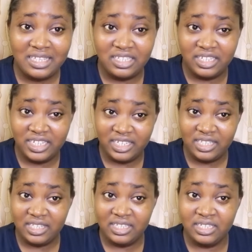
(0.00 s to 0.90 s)
The
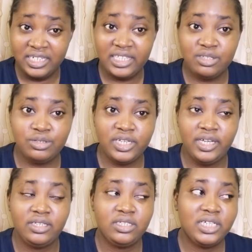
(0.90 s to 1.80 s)
date
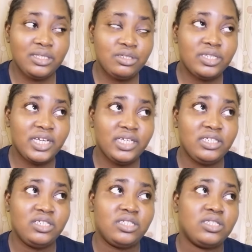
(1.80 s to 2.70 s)
today
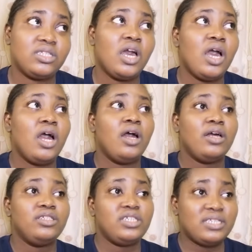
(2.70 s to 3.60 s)
is
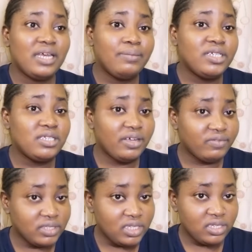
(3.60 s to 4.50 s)
December
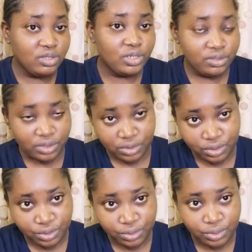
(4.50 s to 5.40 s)
17,
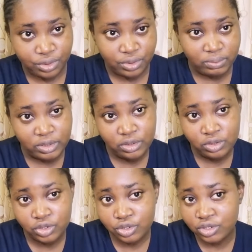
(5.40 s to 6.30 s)
2022. So I'm going to
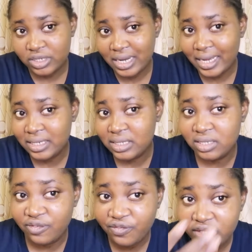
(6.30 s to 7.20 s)
show you guys
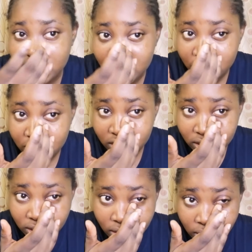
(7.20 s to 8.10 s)
the finished
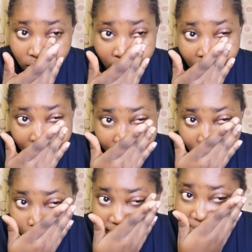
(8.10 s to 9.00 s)

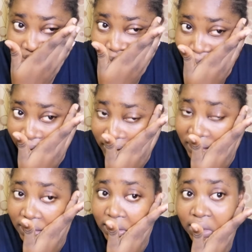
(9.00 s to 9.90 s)
when the boil
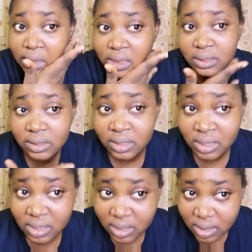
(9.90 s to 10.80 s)

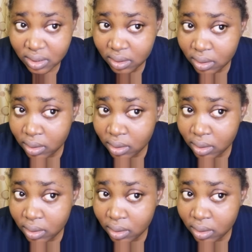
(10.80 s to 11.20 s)
is